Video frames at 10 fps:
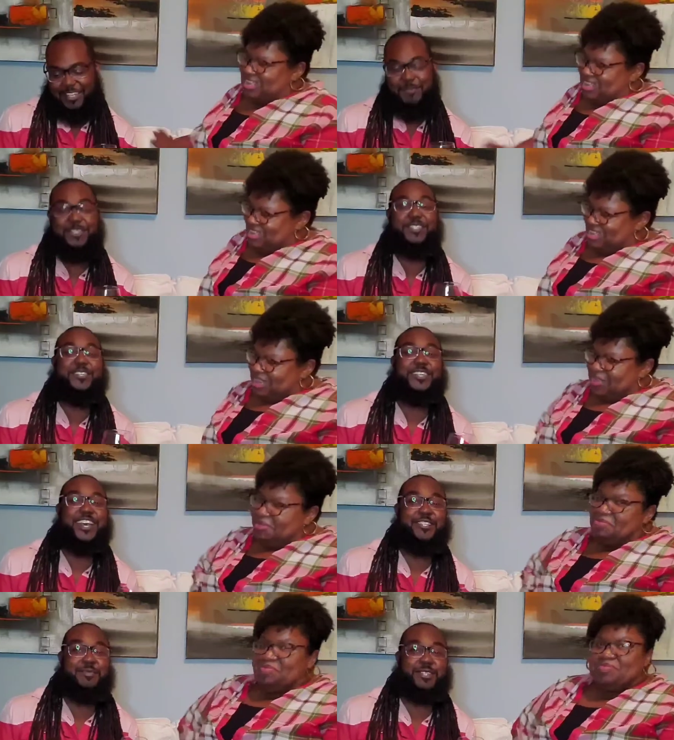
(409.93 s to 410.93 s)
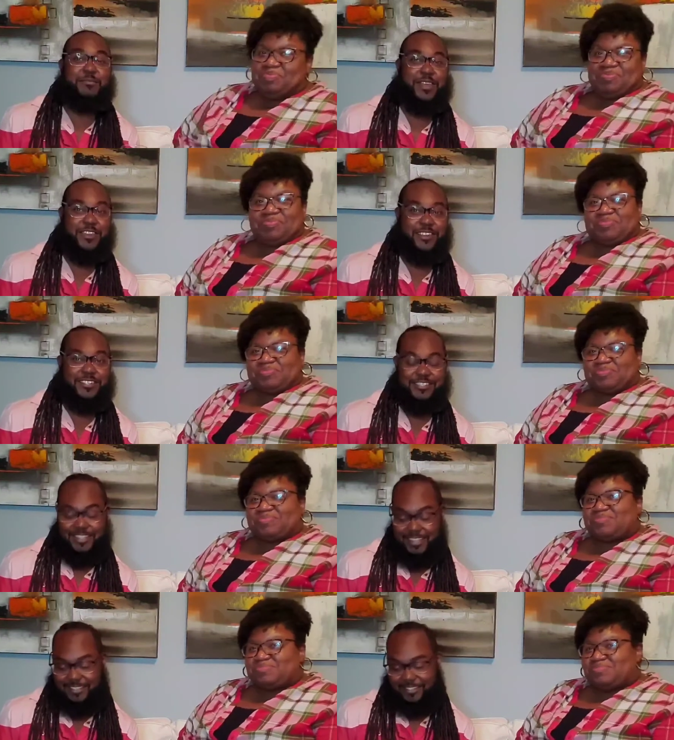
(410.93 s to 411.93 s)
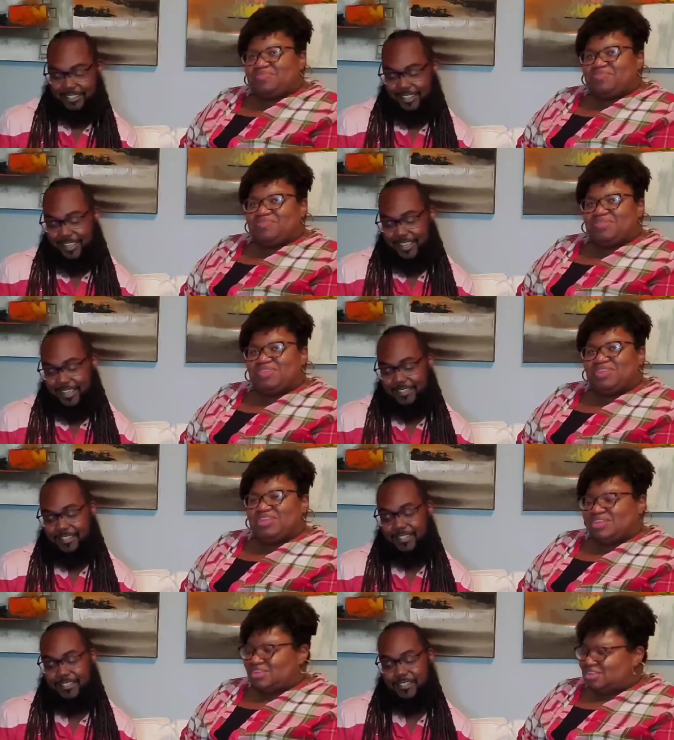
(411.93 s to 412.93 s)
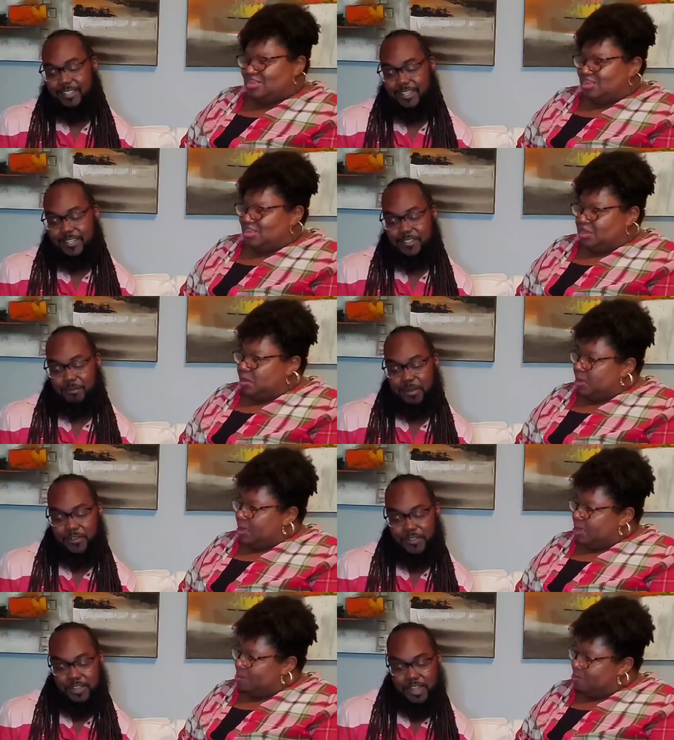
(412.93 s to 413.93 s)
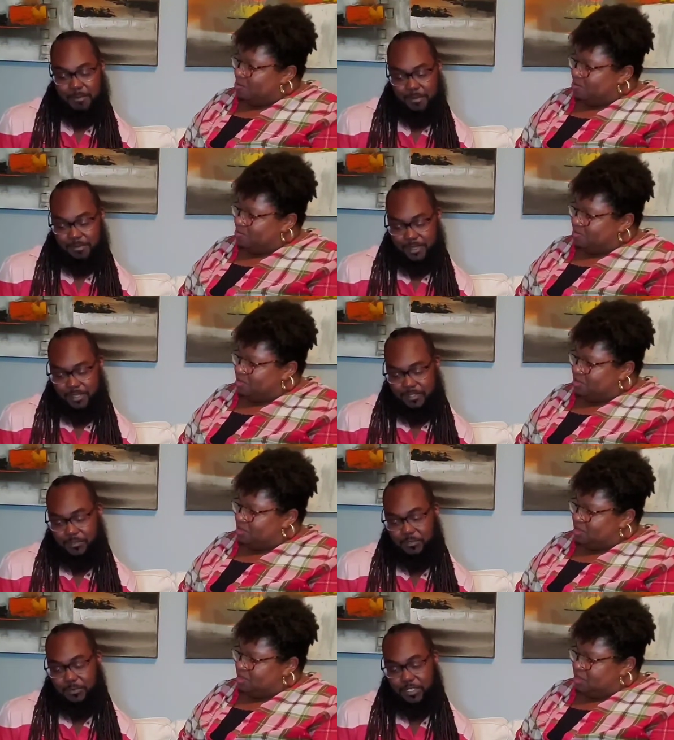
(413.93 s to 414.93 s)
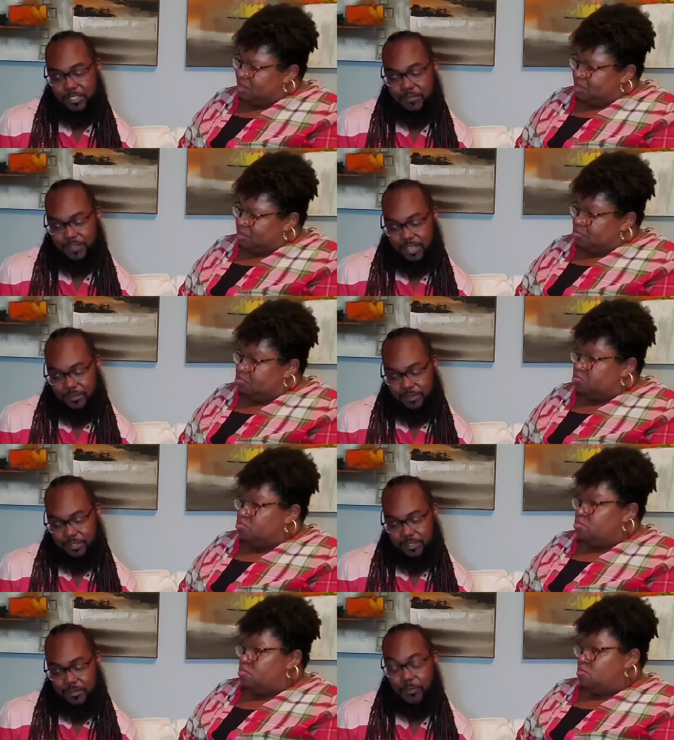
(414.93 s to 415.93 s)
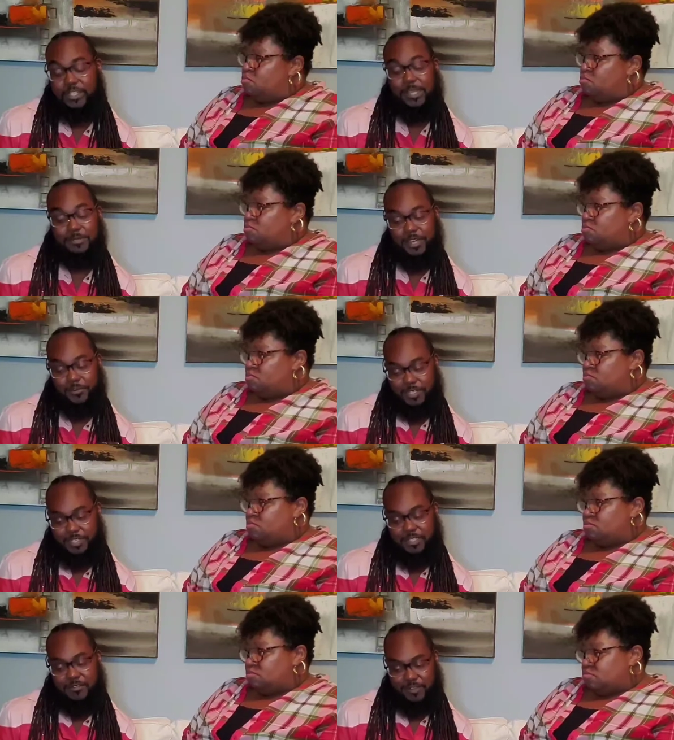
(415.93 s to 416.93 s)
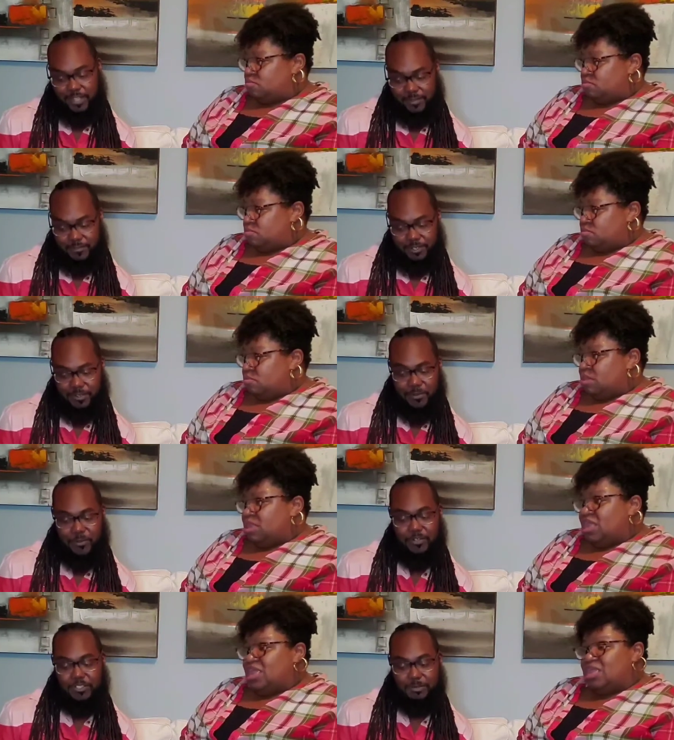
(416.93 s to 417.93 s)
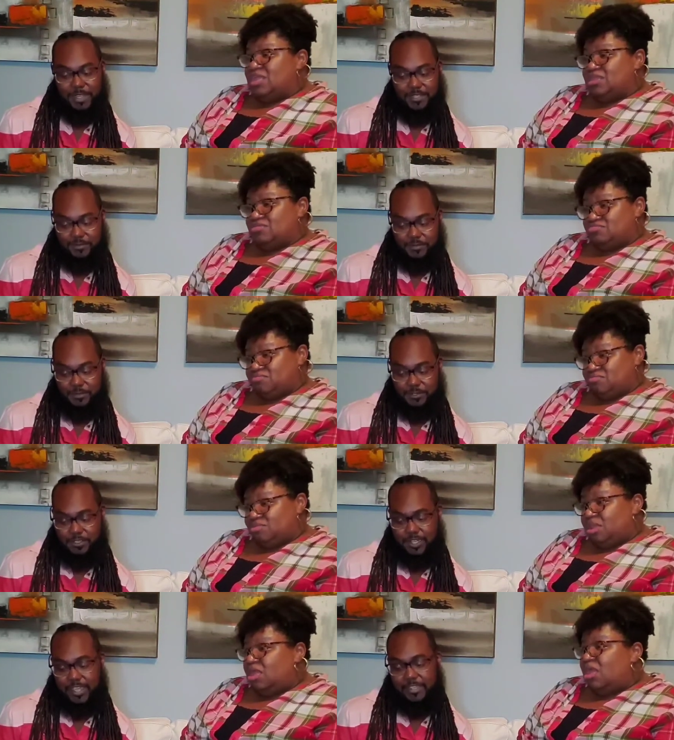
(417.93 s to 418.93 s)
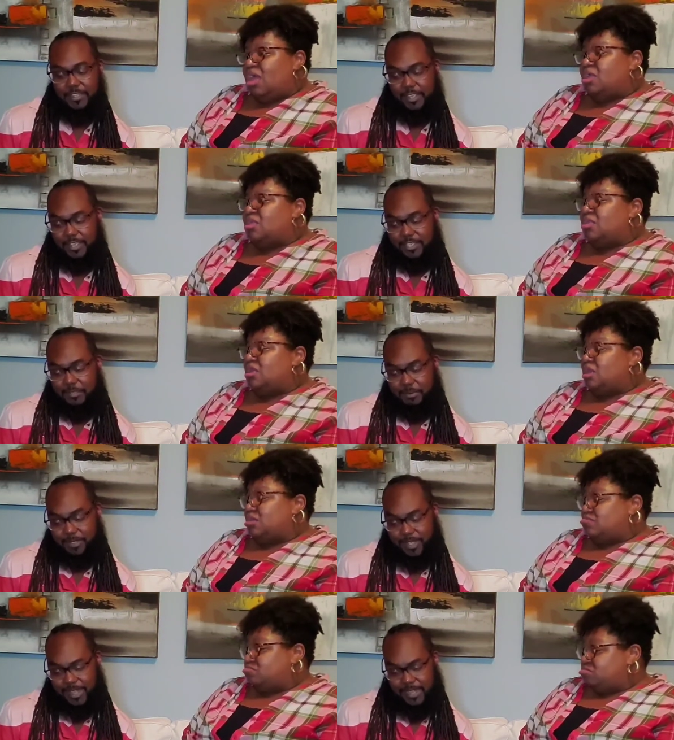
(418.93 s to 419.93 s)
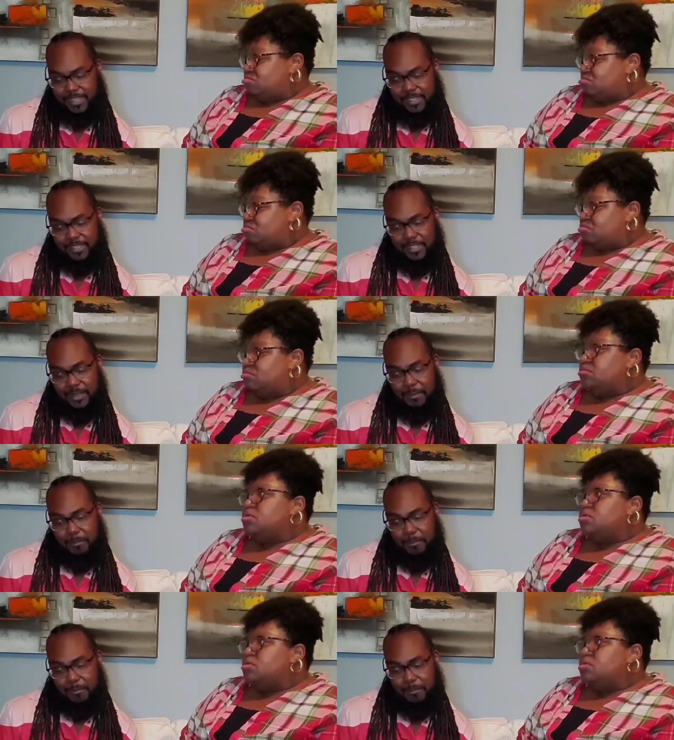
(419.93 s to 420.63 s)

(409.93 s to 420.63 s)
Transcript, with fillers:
Speaker 1: So let me tell you guys what the pairing. is. It says it is a perfect complement to rich flavored, rich, mm-hmm. I'm sorry, richly flavored or spicy foods like spaghetti,